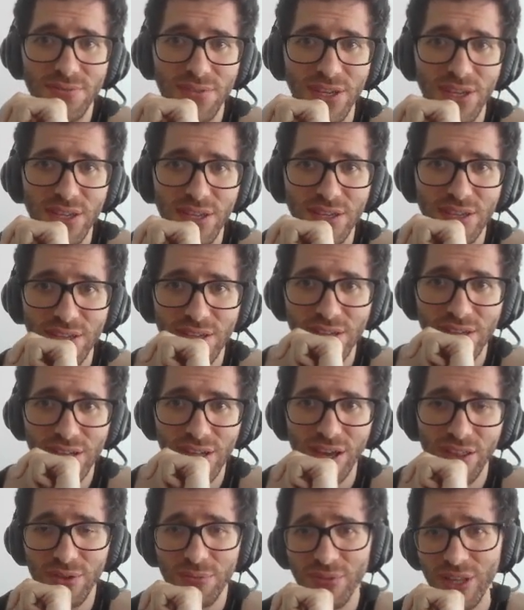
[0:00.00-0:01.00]
like
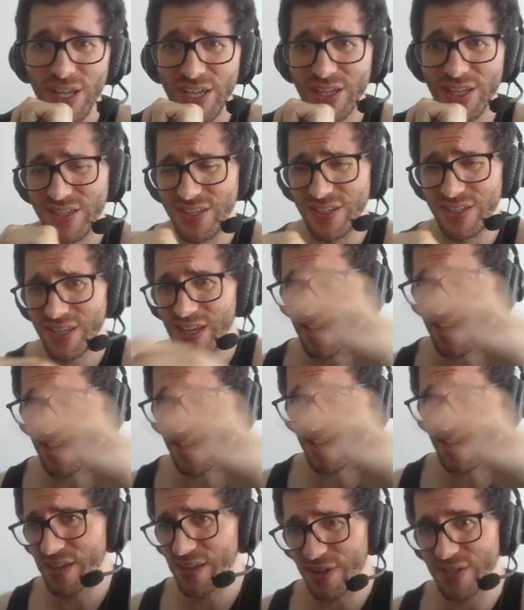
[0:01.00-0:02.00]
Gotham likes to say,
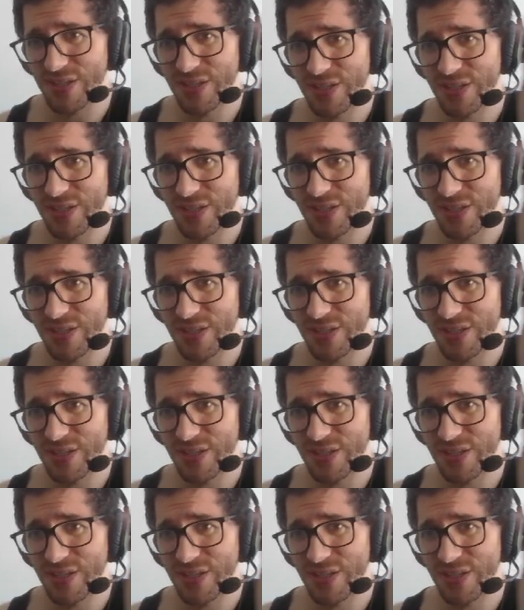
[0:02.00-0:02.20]
you're not